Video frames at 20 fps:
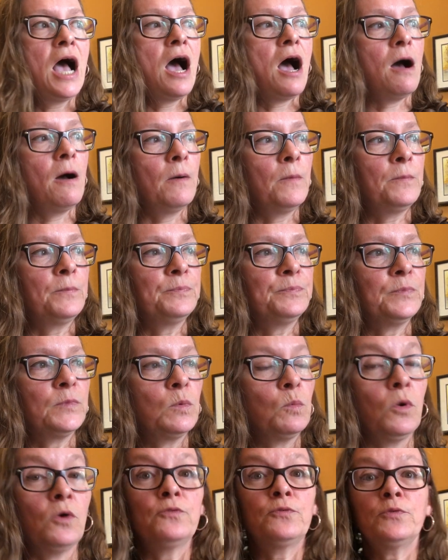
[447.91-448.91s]

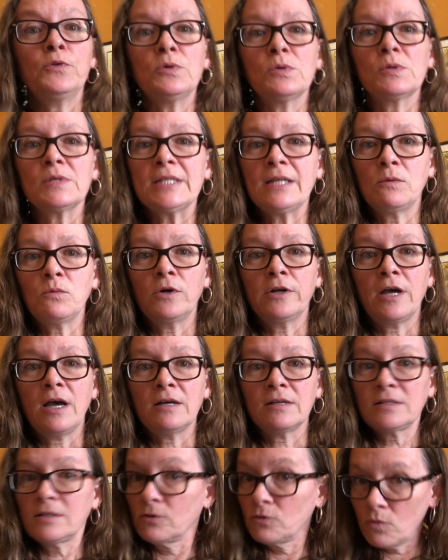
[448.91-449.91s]
Well, first, I want to
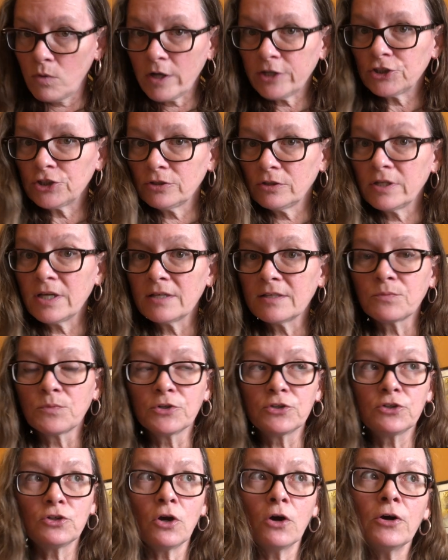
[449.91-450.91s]
ask the question, is
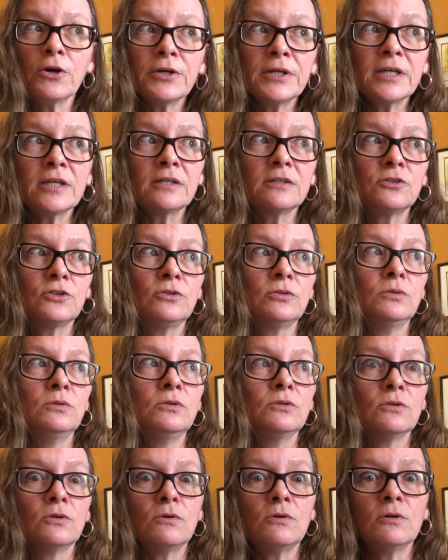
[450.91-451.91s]
returning to
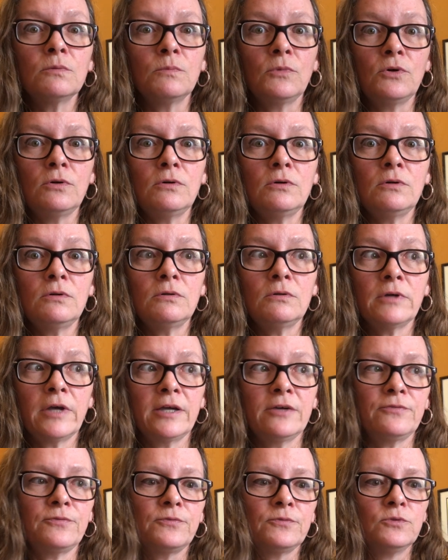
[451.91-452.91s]
normal,
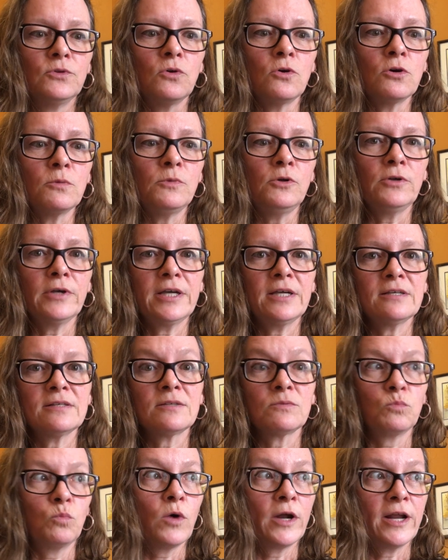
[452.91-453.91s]
if normal is
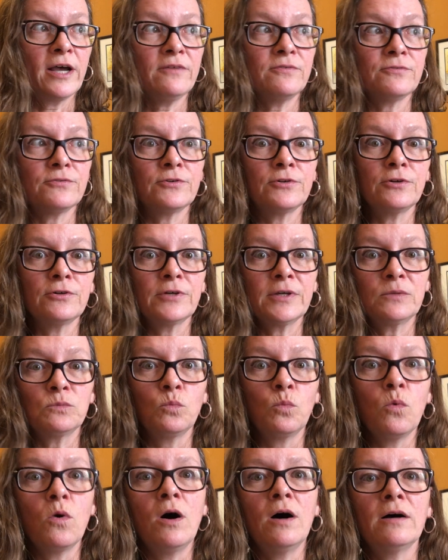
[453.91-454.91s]
whatever it
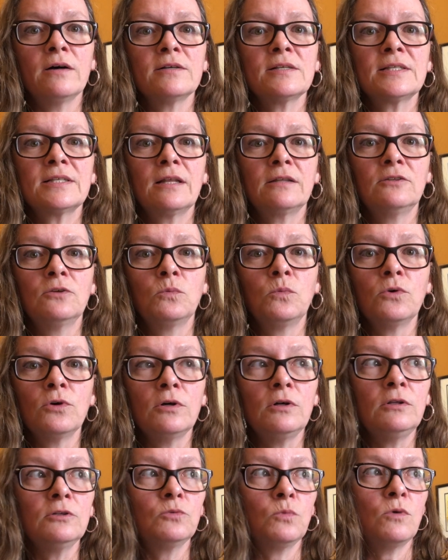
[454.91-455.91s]
was that the
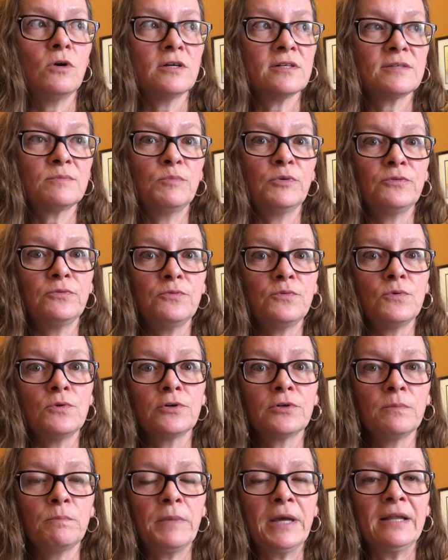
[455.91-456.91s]
world was before
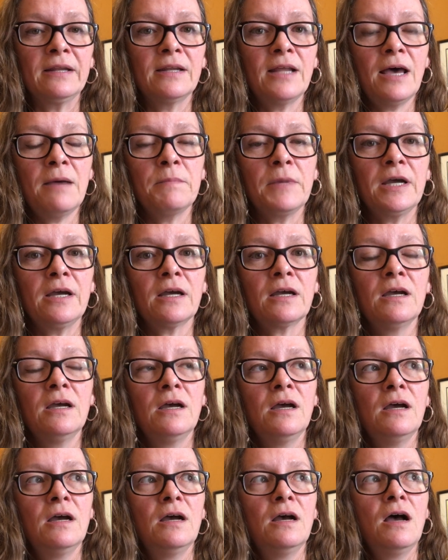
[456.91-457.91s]
the pandemic,
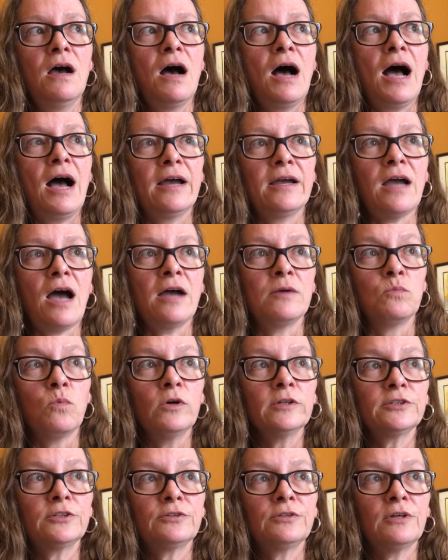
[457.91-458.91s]
I
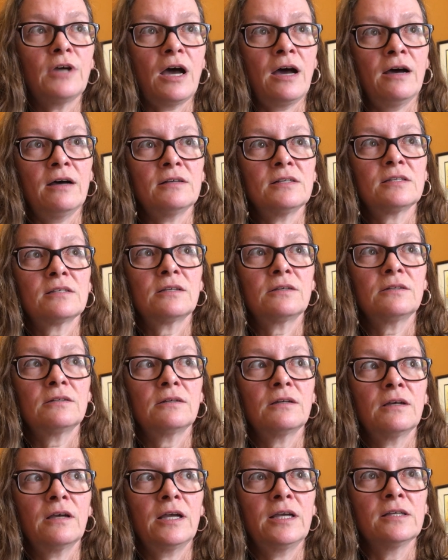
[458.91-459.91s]
want to ask,
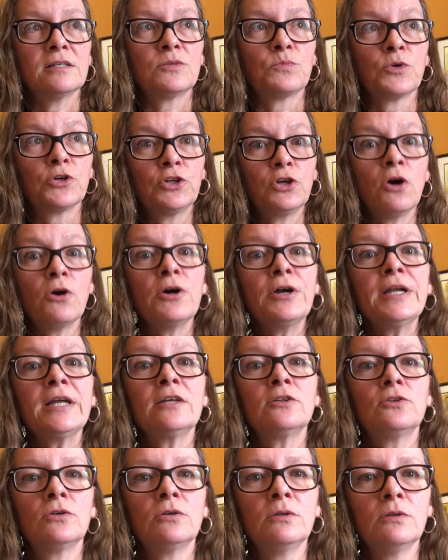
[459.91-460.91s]
is
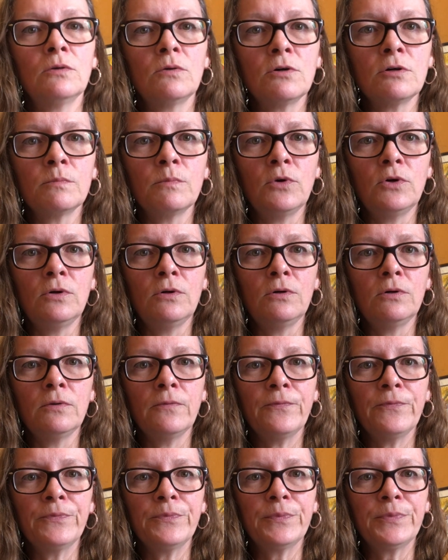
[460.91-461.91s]
returning to normal
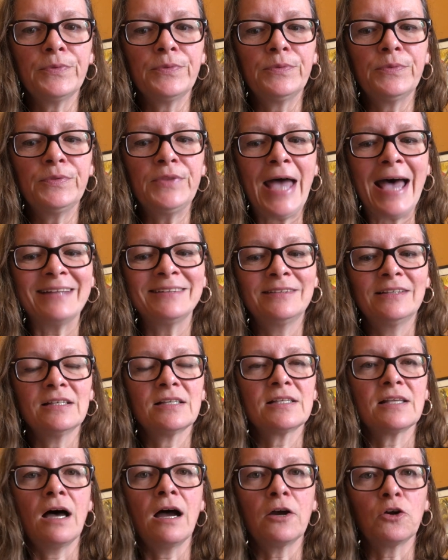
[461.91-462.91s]
that
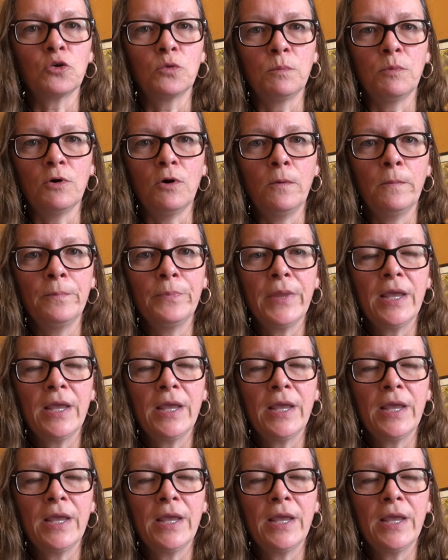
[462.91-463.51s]
desirable?